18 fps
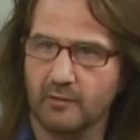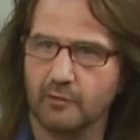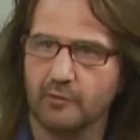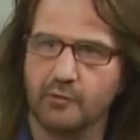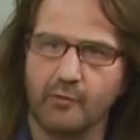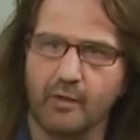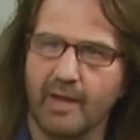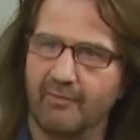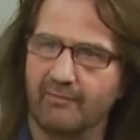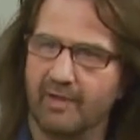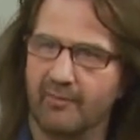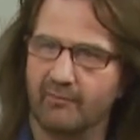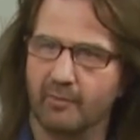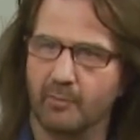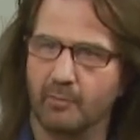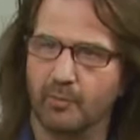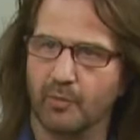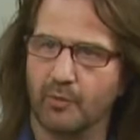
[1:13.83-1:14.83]
Do you have that
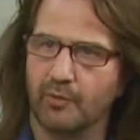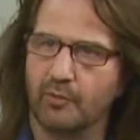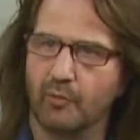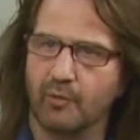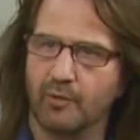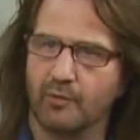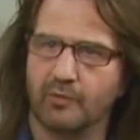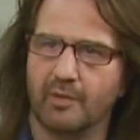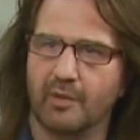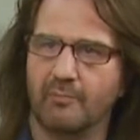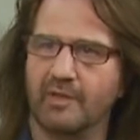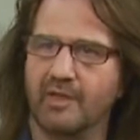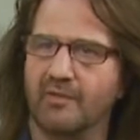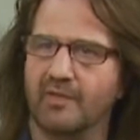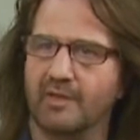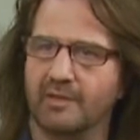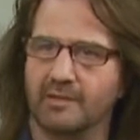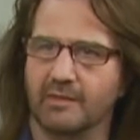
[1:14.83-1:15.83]
from birth, or it's
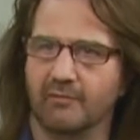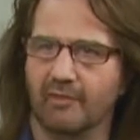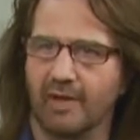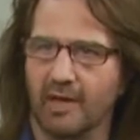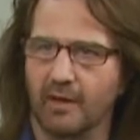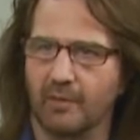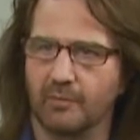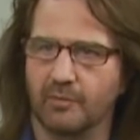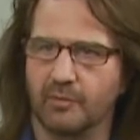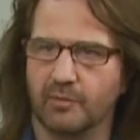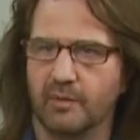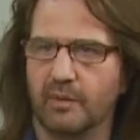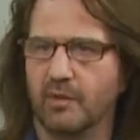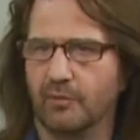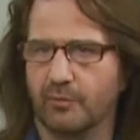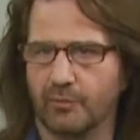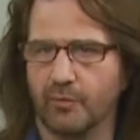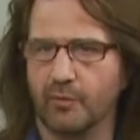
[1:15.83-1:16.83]
something that develops
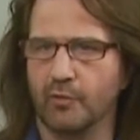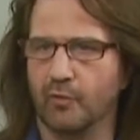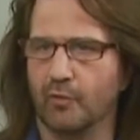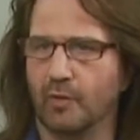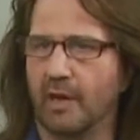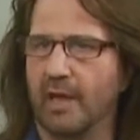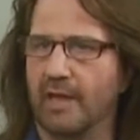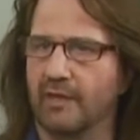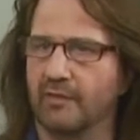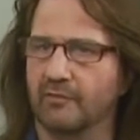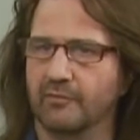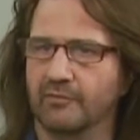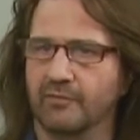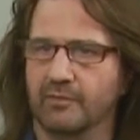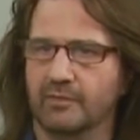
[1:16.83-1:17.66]
through your life?